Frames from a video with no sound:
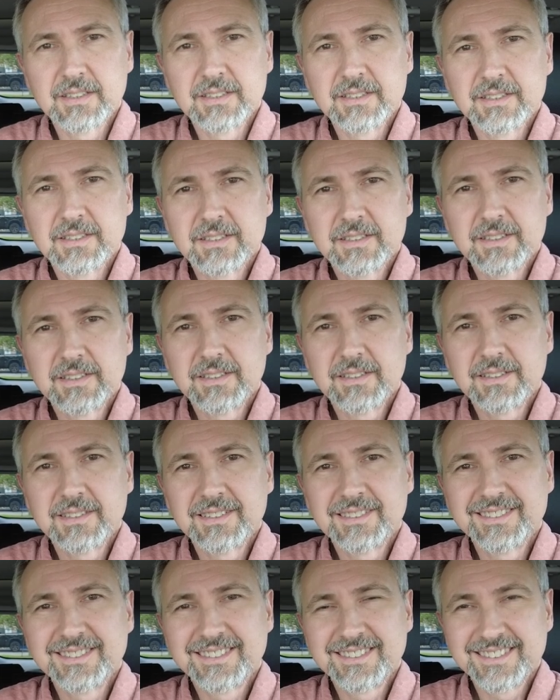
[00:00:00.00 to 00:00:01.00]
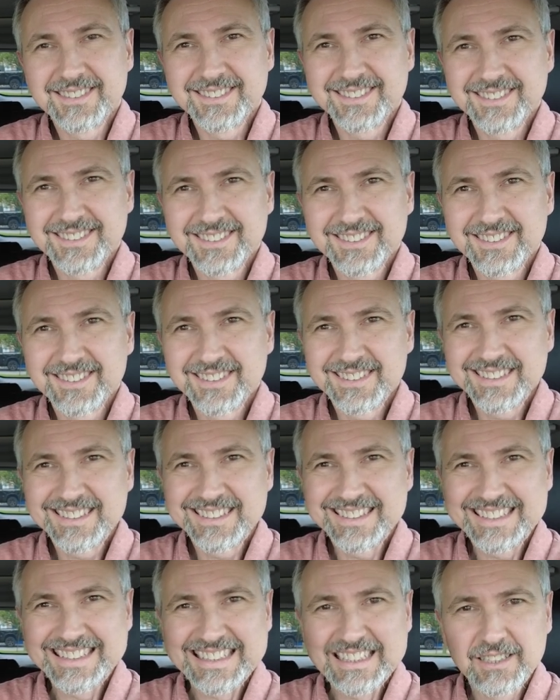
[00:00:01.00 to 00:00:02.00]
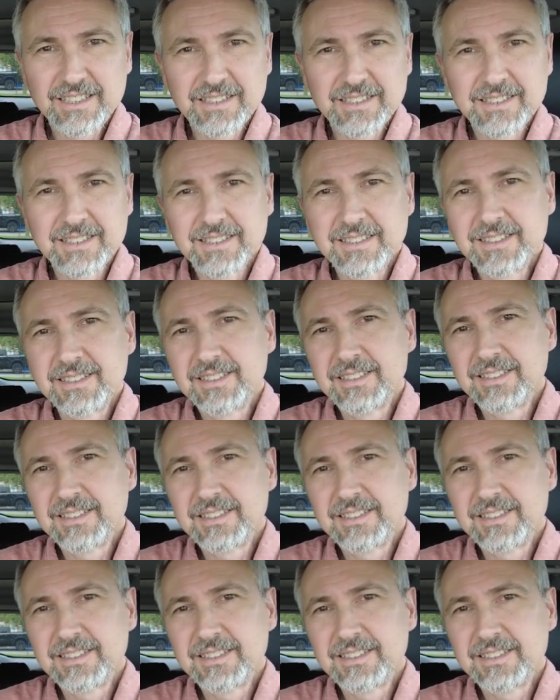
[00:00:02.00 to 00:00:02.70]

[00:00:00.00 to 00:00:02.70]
(silent)